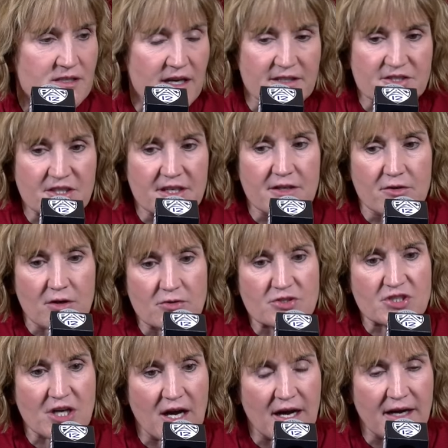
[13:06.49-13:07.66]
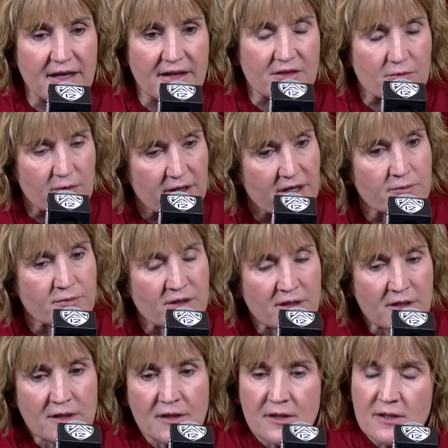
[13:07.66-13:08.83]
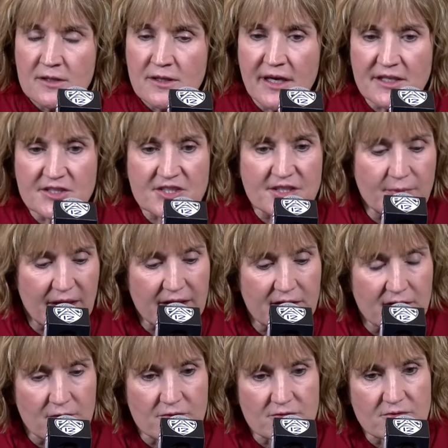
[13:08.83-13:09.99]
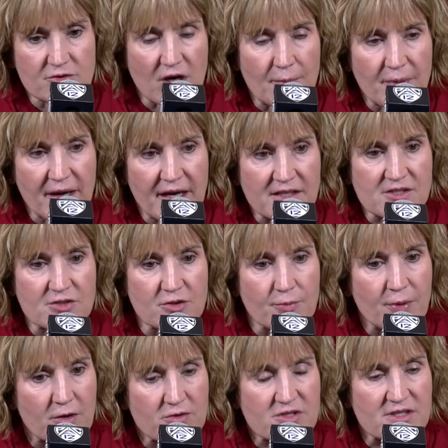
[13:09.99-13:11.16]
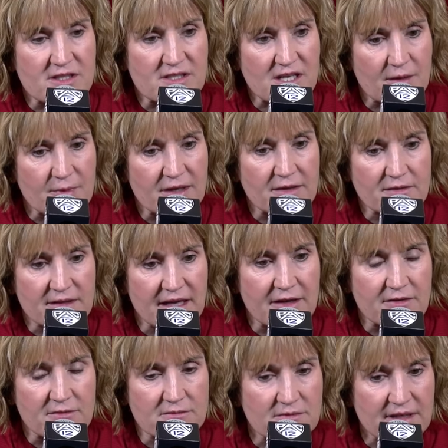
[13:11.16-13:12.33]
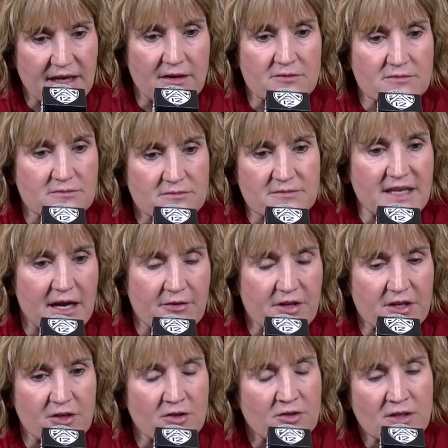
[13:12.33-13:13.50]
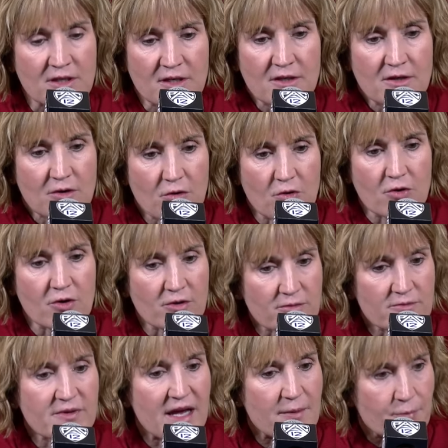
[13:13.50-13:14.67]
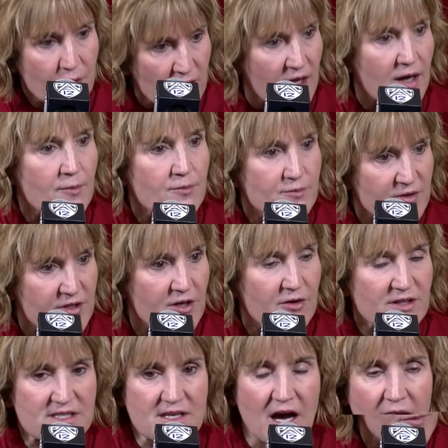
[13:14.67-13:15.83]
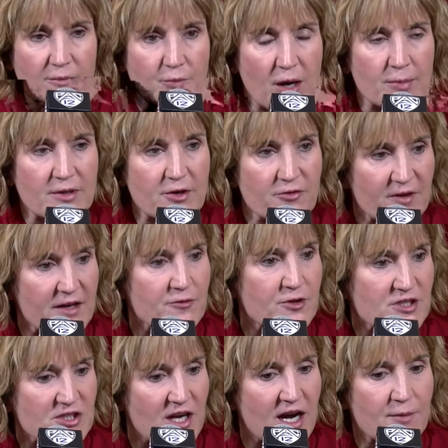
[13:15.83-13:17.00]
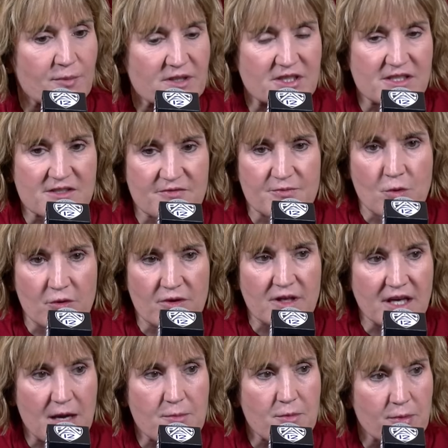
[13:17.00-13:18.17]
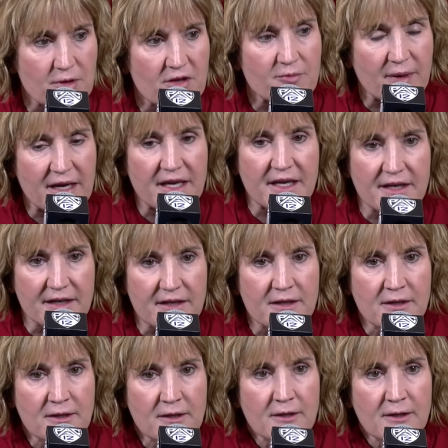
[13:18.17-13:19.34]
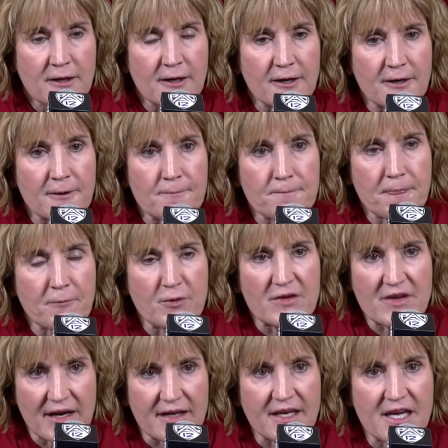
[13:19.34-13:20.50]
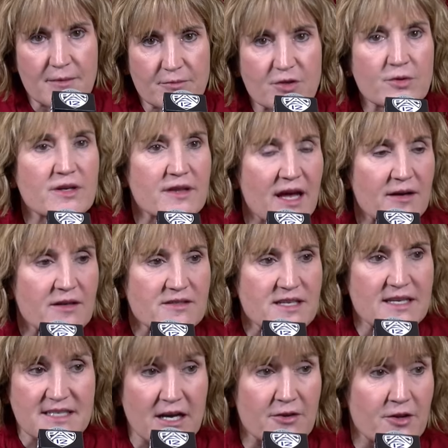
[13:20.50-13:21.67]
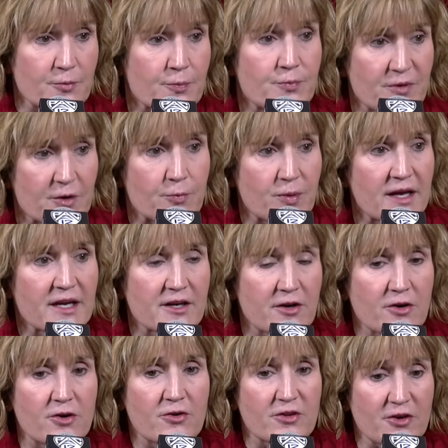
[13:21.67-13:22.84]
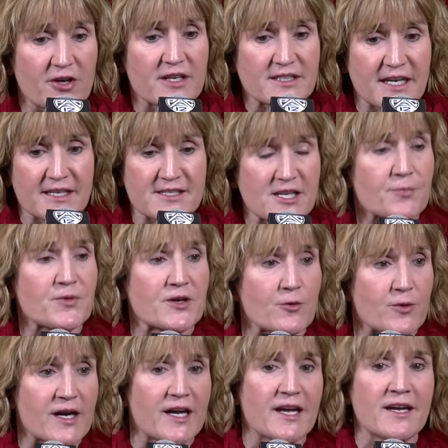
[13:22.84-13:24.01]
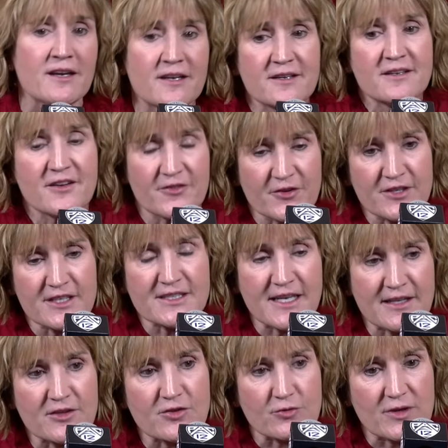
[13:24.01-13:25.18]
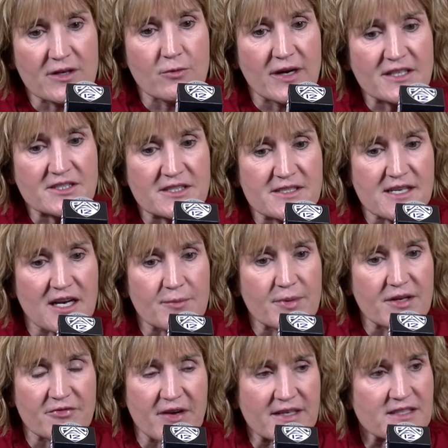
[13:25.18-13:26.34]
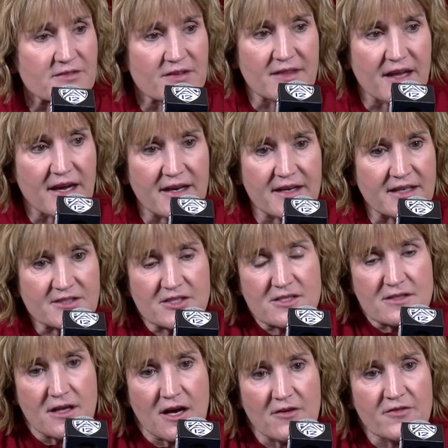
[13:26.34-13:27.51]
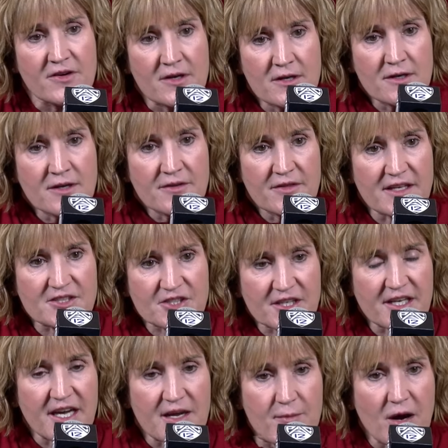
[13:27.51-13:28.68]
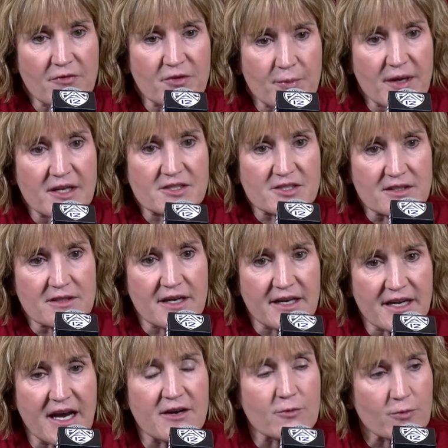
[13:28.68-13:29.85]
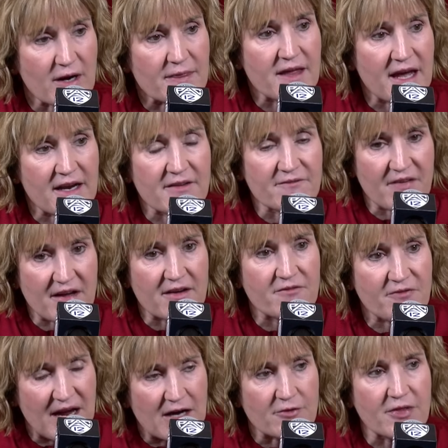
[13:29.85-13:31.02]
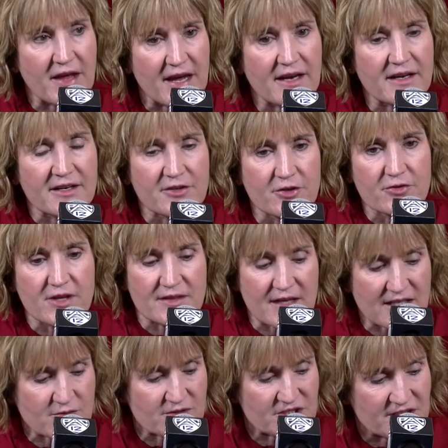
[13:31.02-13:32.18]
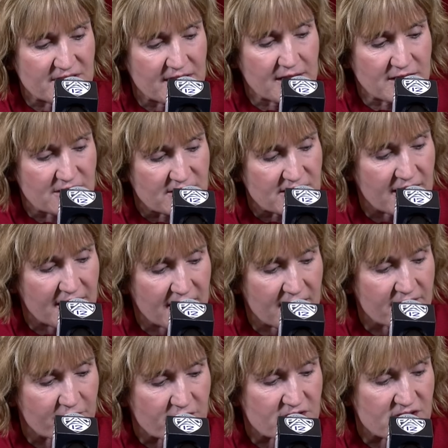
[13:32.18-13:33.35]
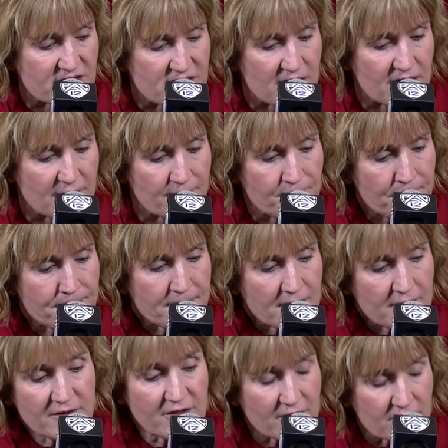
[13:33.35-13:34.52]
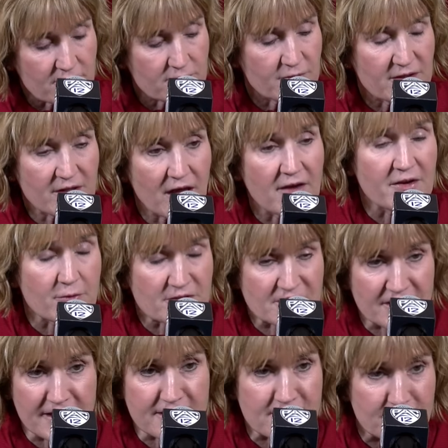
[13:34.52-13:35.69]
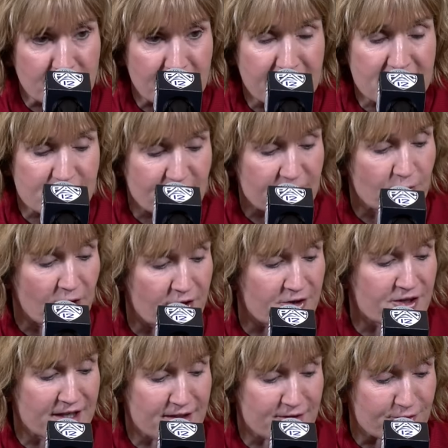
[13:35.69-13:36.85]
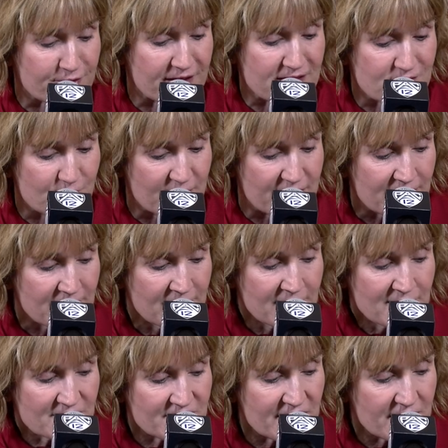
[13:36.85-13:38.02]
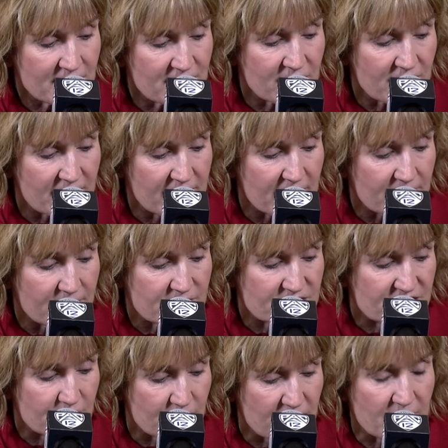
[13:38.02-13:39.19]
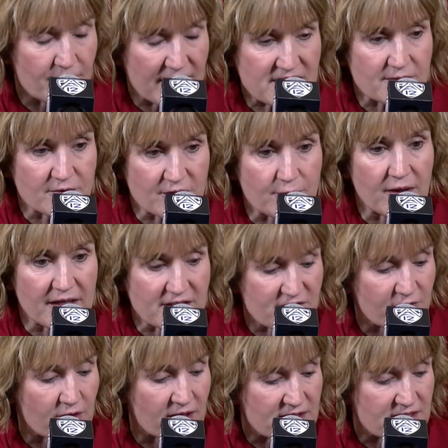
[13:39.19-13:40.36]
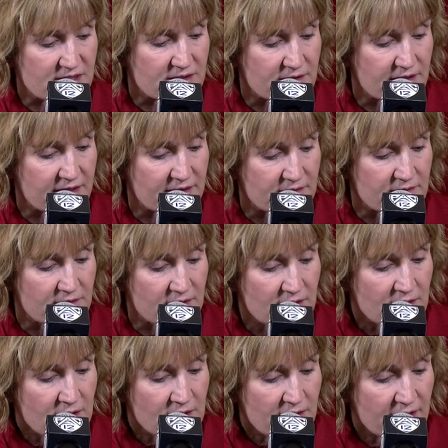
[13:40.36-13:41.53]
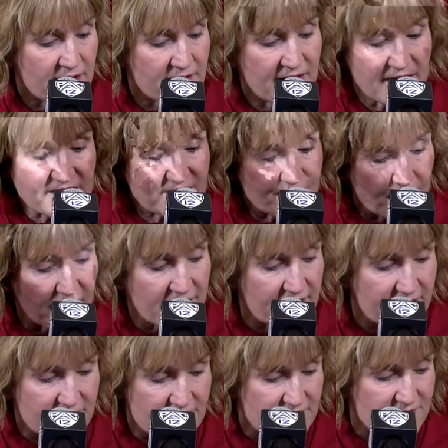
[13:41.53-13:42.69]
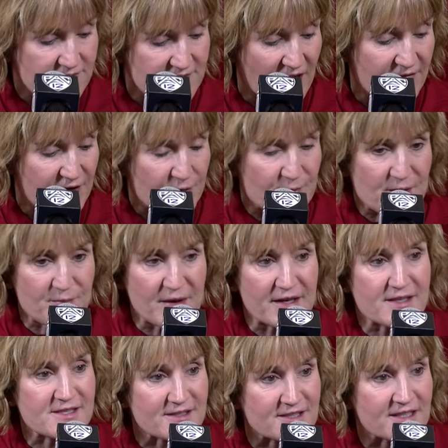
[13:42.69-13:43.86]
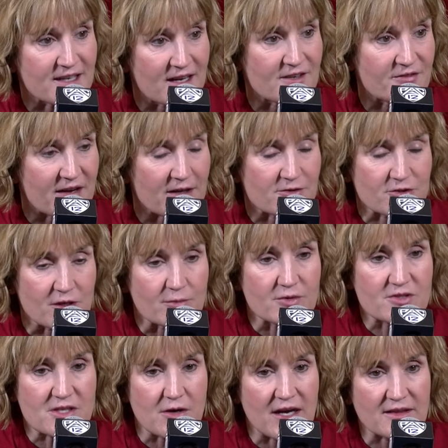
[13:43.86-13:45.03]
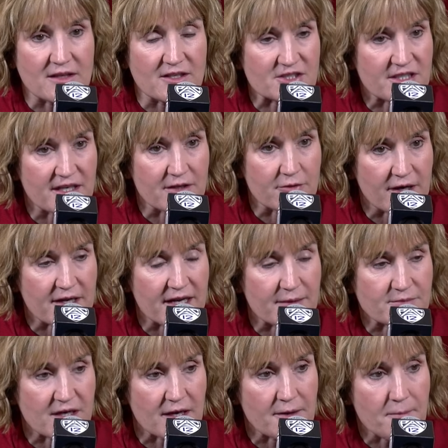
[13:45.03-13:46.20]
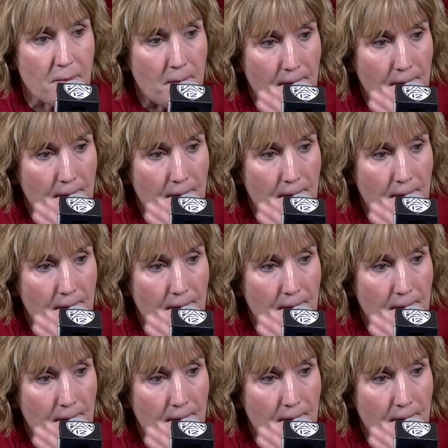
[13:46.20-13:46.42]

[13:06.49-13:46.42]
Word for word: Can she get her own shot at the rim? Can she make a little drop pass to a post that's coming down down downhill? or that pull up. You know, it's not probably her favorite shot, but she's more than capable of making it. Um, we've got to keep doing that because that's how they're they're playing her. They're going to take something away. If they're going to take the three away, she's got to be effective in that. And I just love that she came off the bench and, and kind of read that and found that and knew that that's what she needed to take versus. Um, you know, we love it when she gets threes. We want her to get threes, but she clearly, uh, she really made some good plays for us, and and and that's playing not very many minutes since she got into foul trouble. So I thought she had a great game tonight.